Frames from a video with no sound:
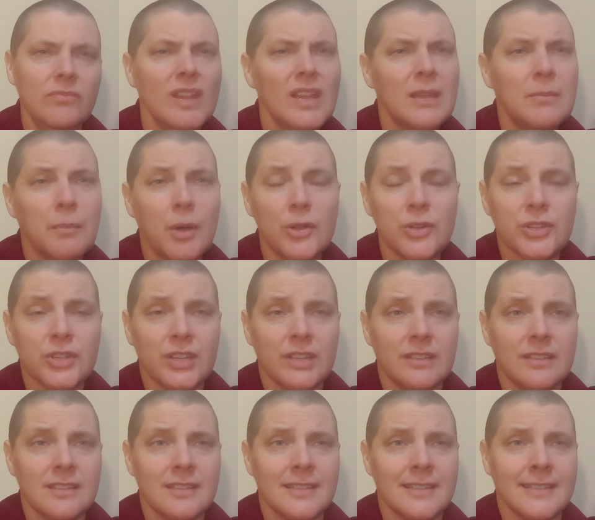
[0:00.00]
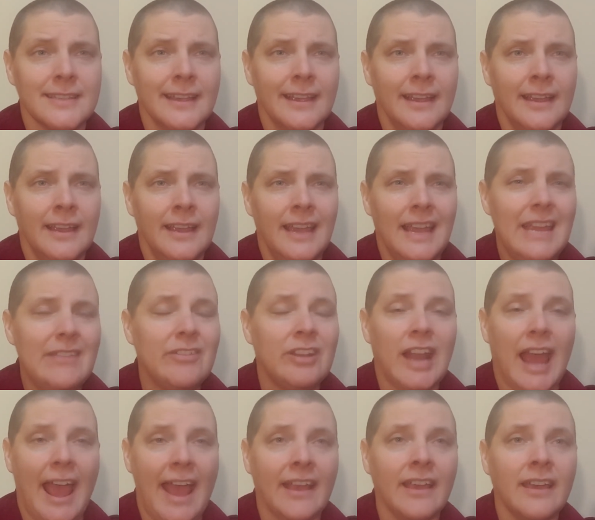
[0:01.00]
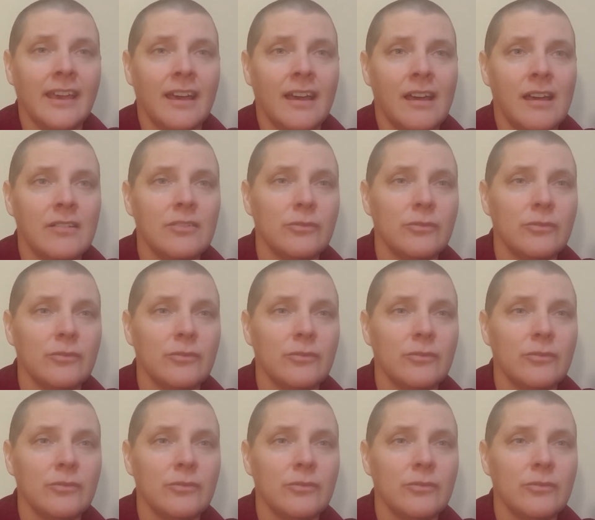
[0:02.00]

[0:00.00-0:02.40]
Emotions, even anger,